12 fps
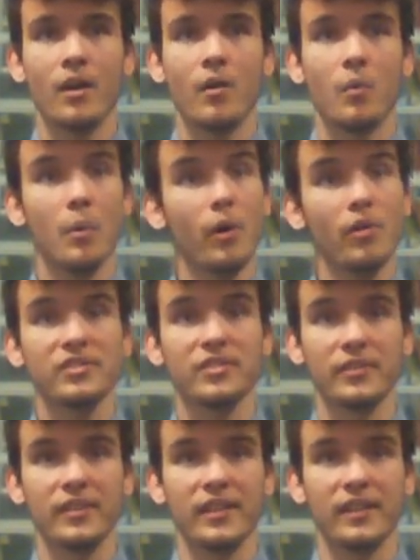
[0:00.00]
We will also
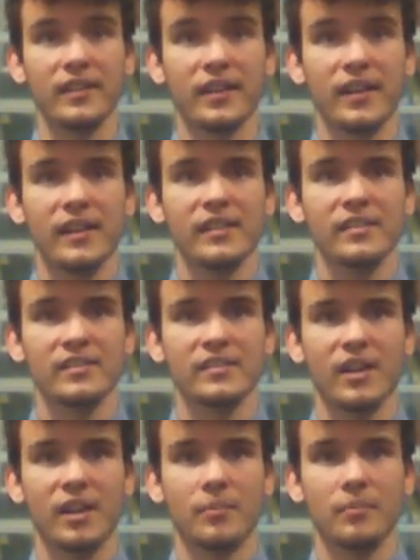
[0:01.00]
need
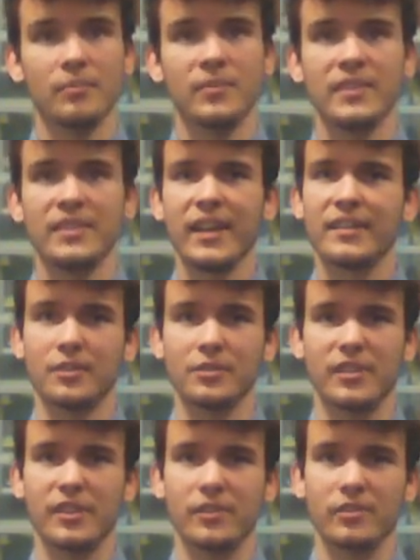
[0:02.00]
some technical
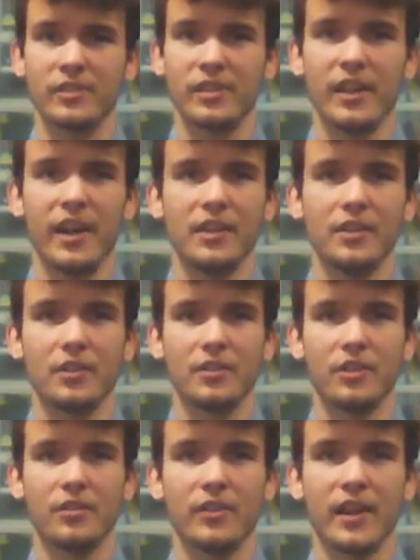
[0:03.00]
skills in order to
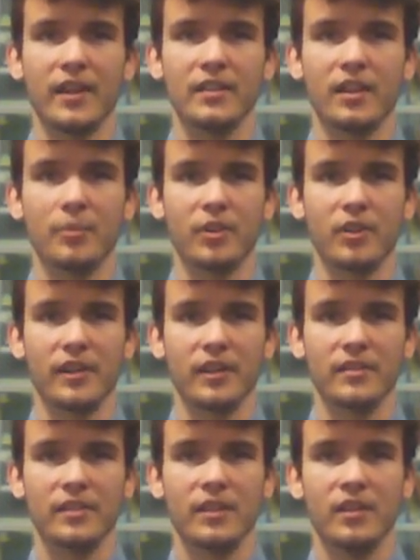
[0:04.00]
create our
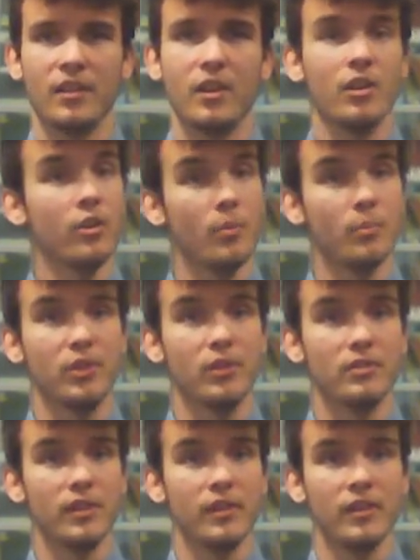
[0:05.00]
product.
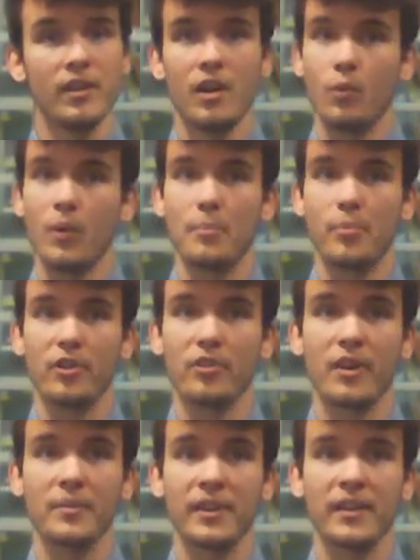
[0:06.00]
Computer, web
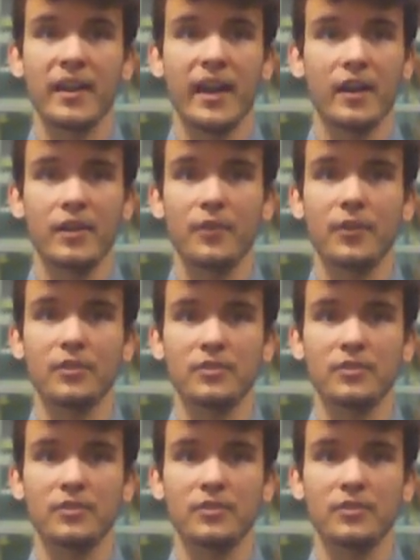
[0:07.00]
programming, and graphical